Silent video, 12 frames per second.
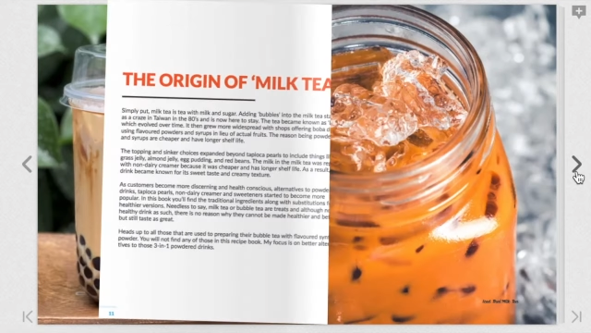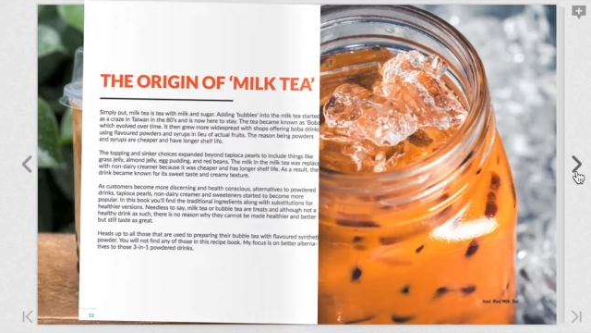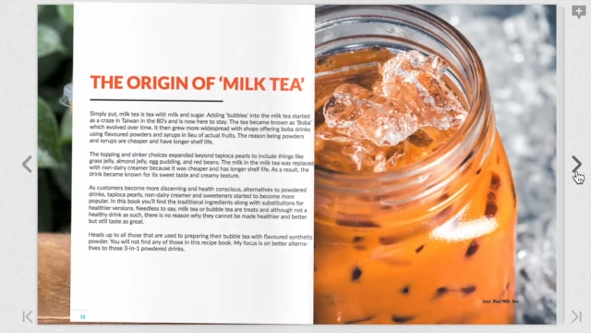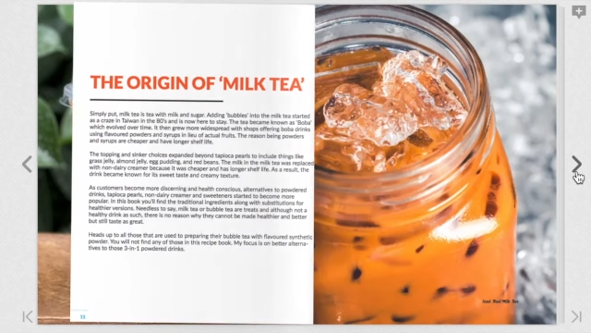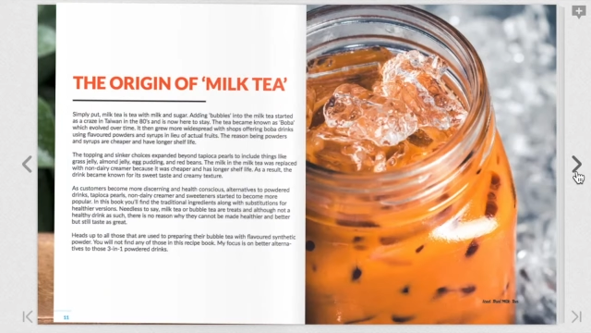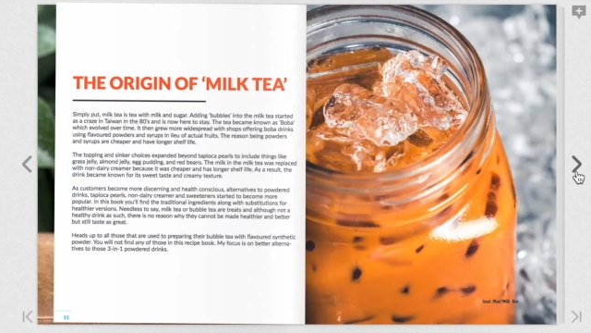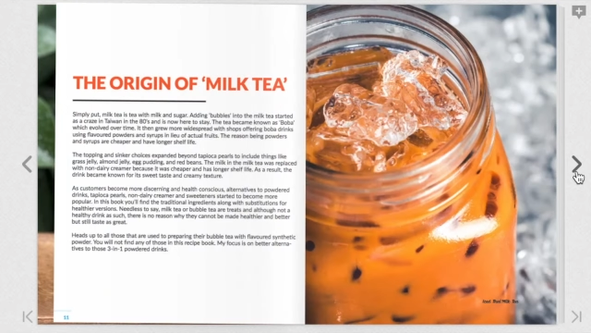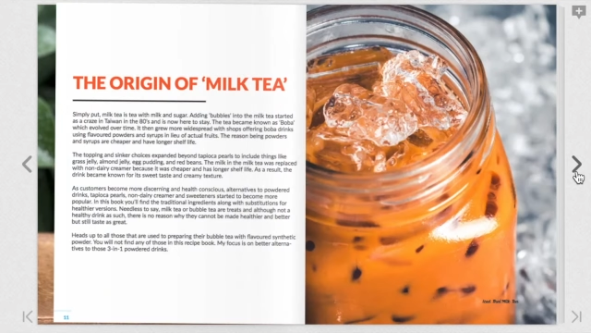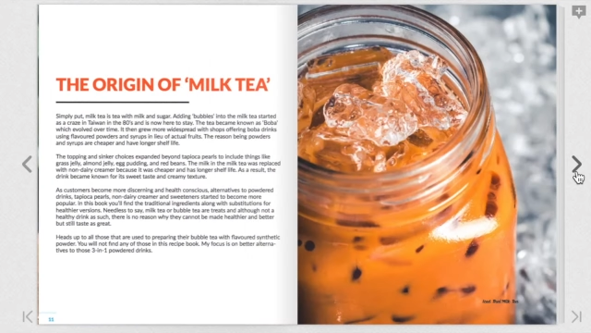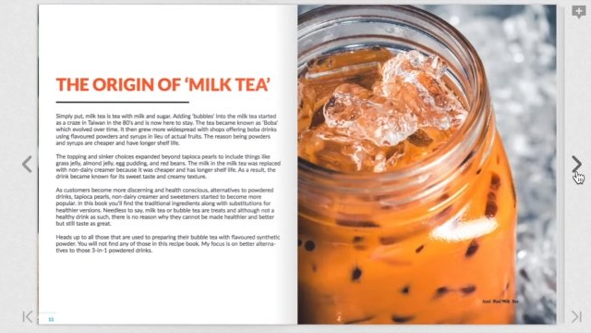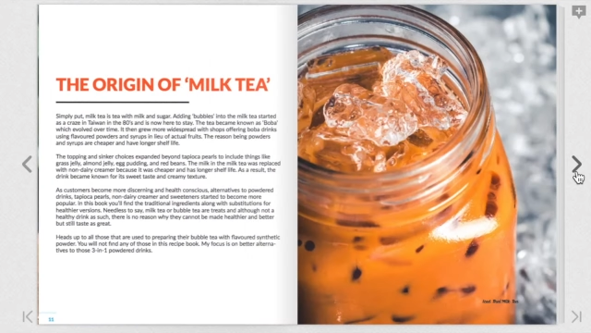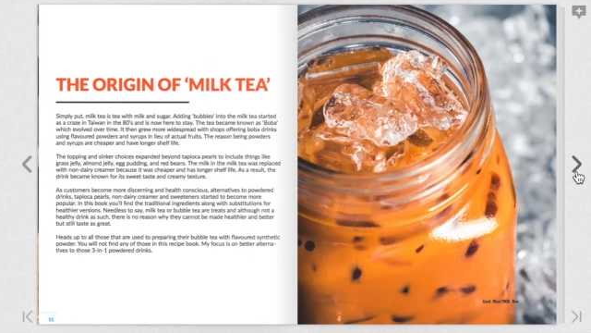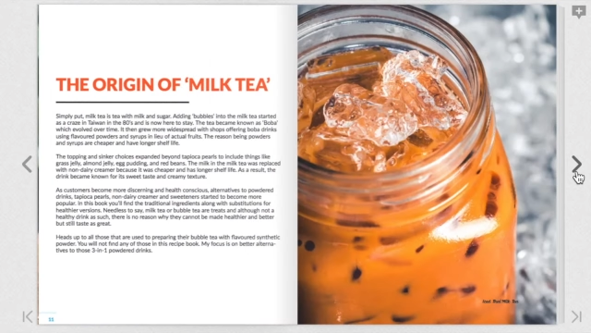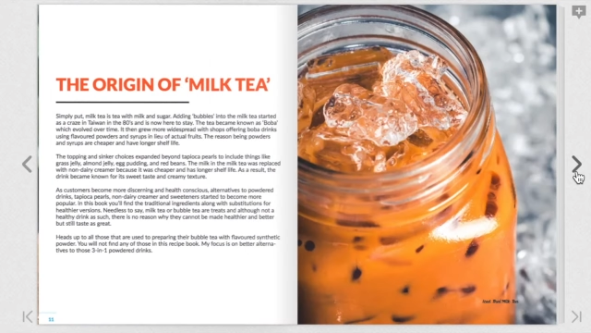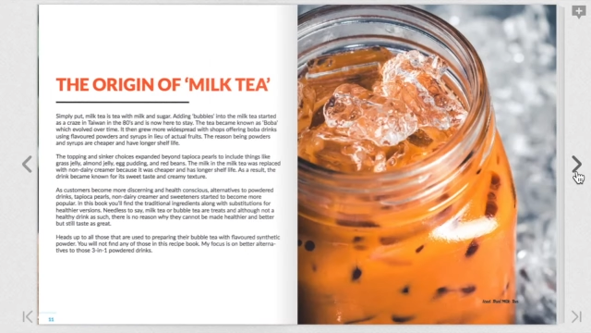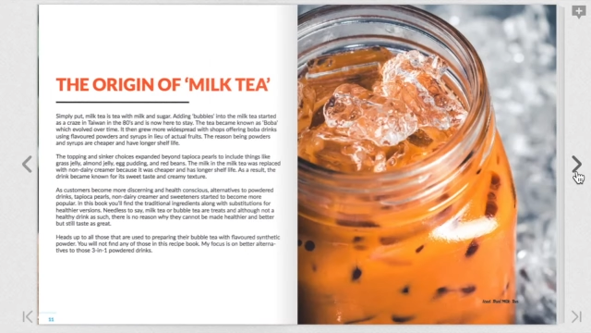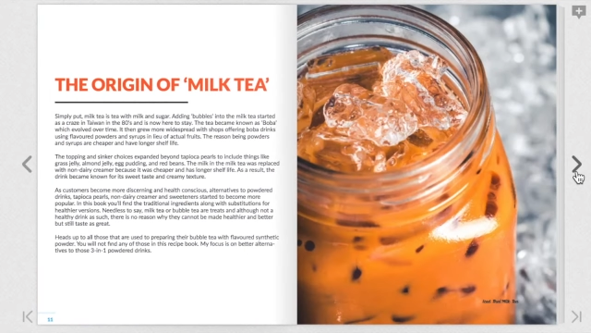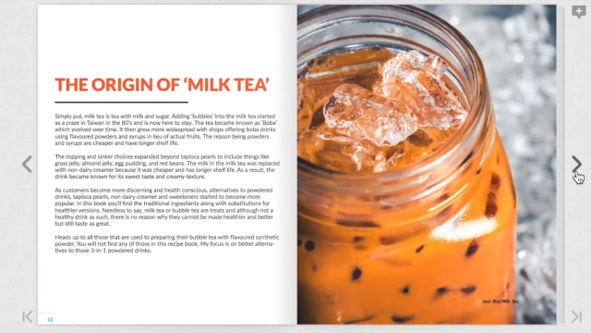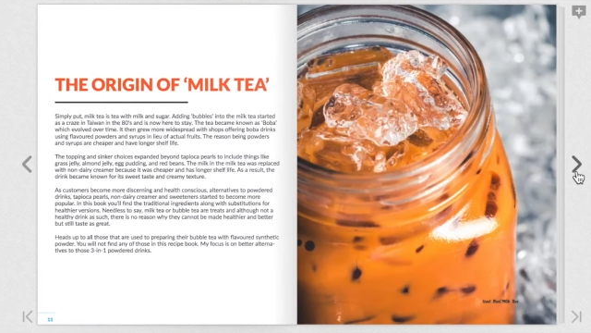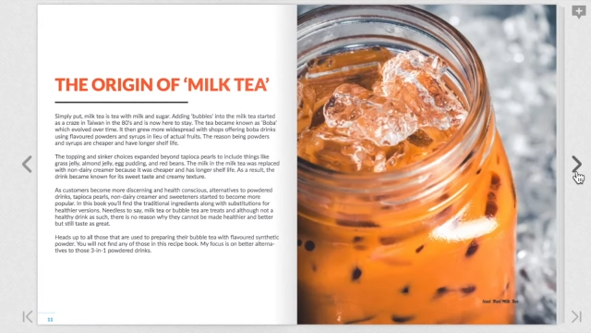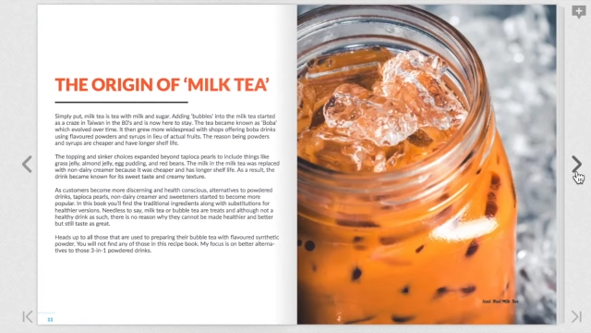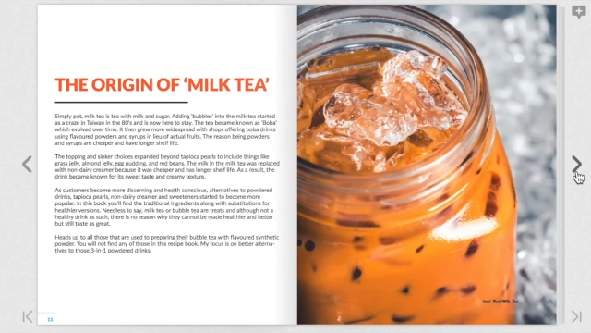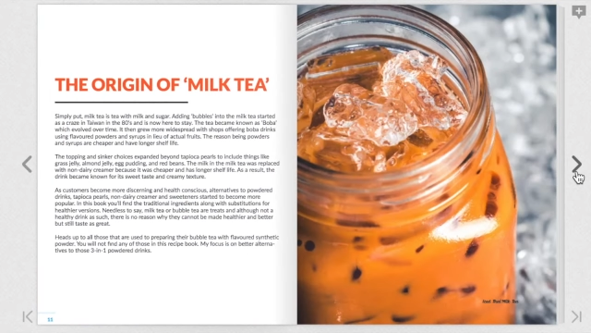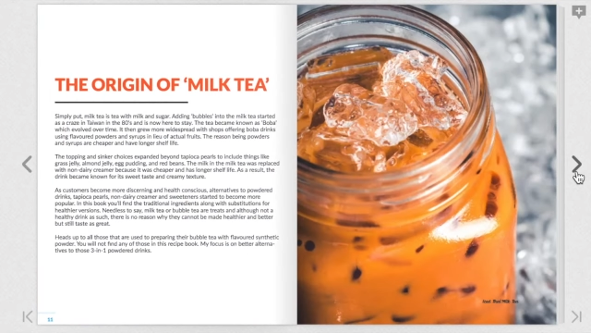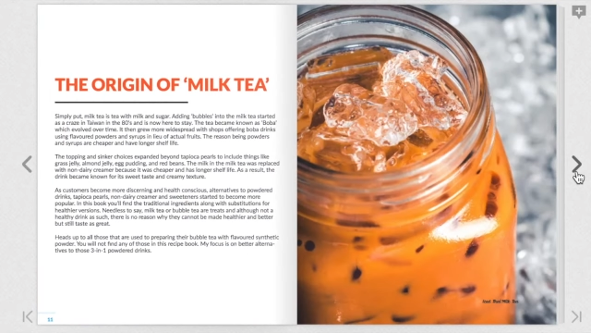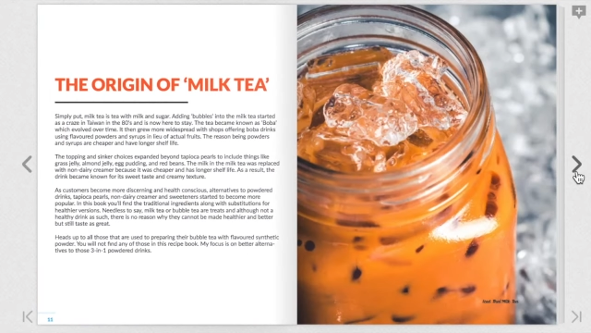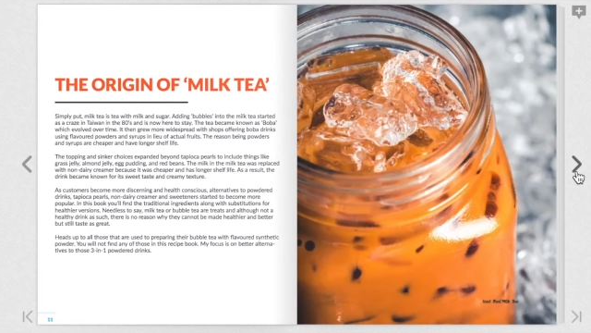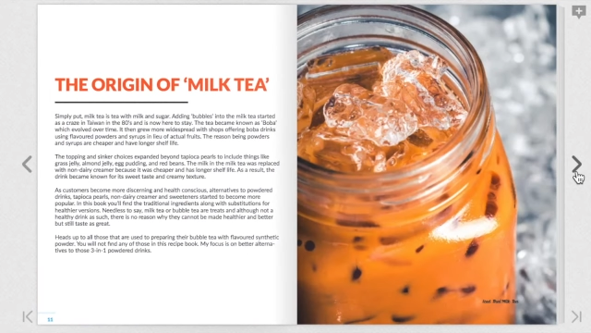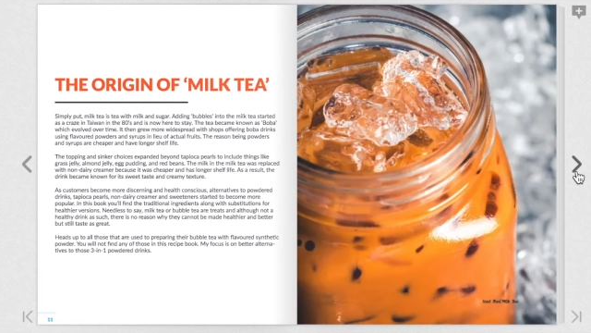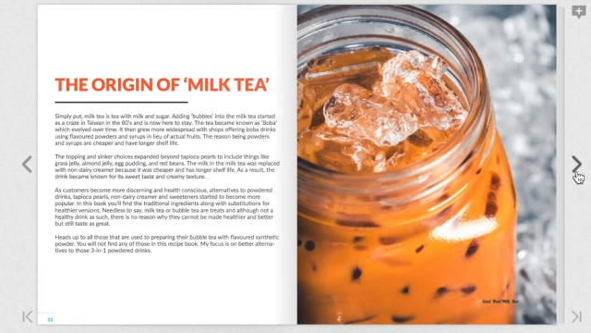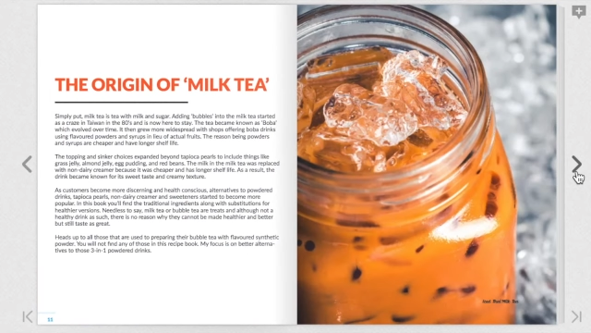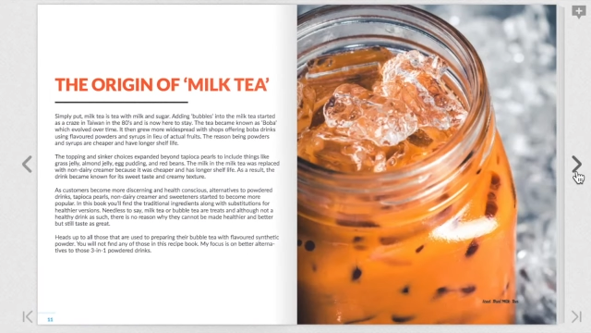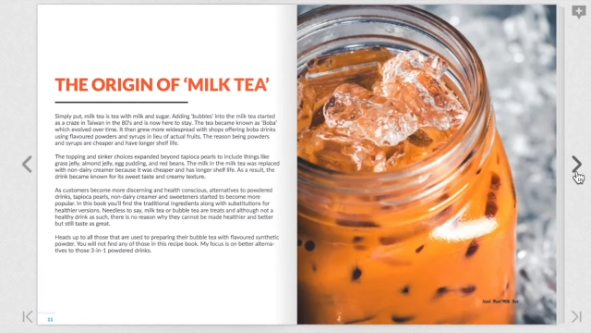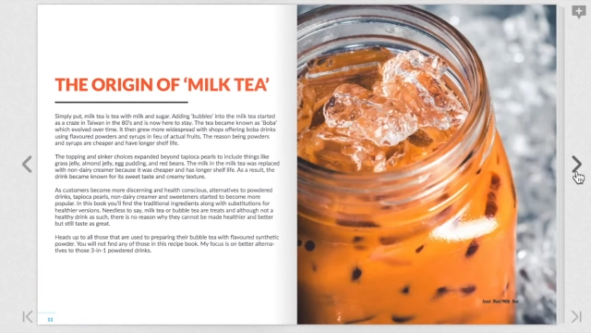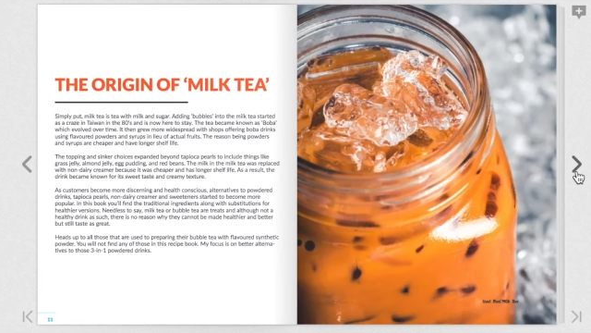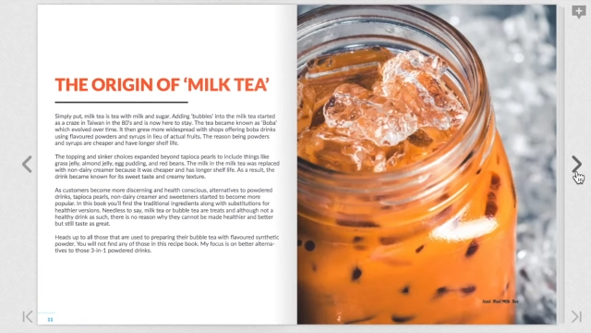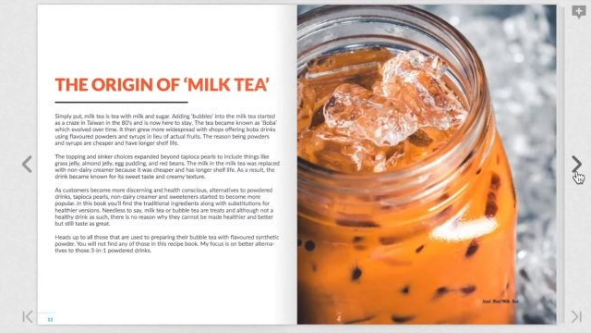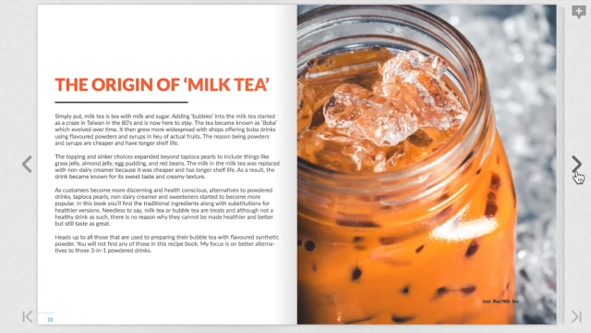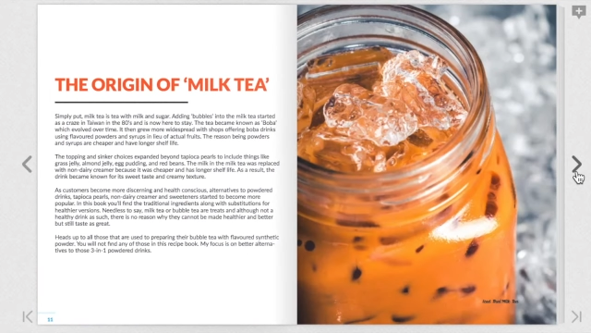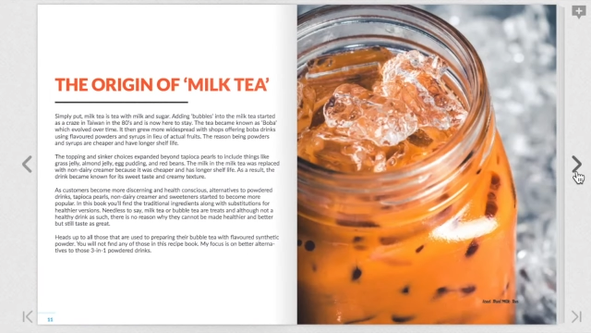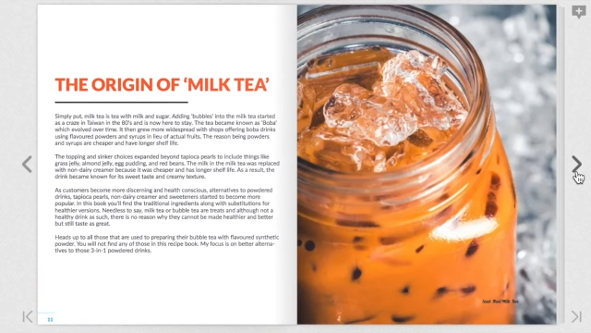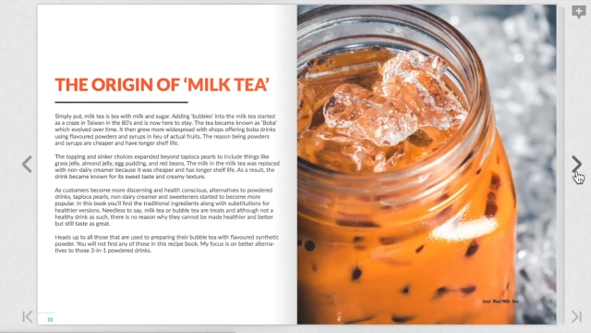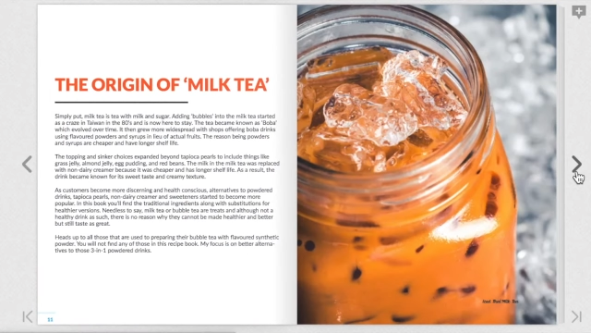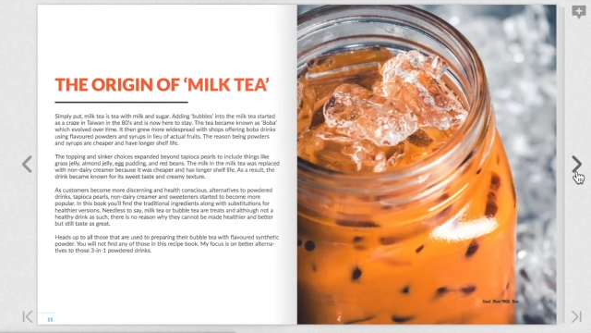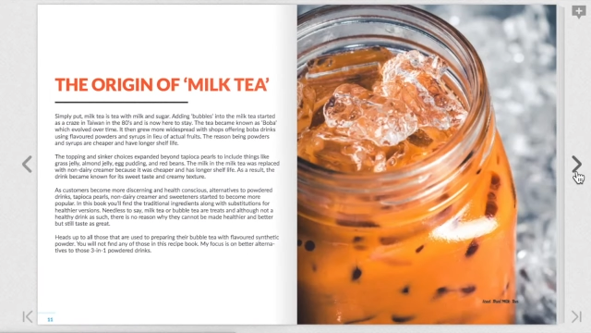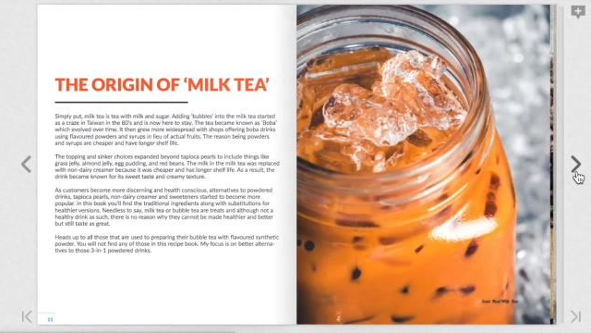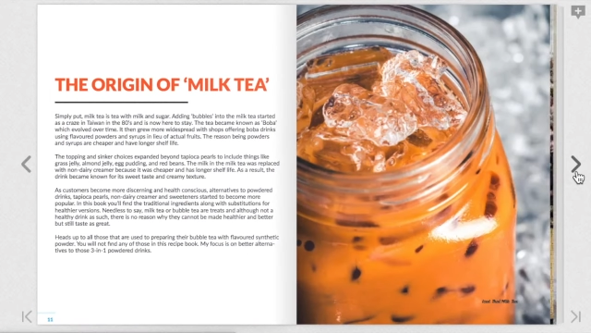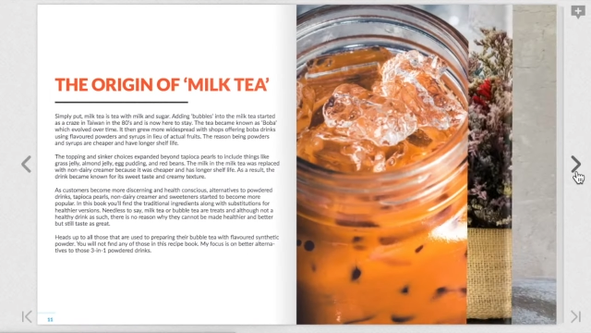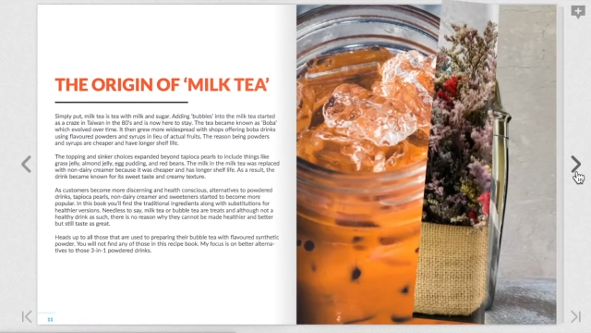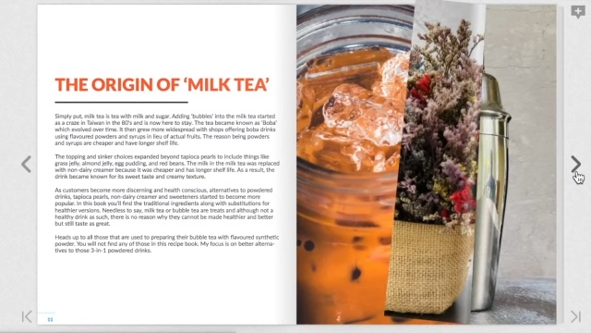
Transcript: Nobody's mouth can be seen.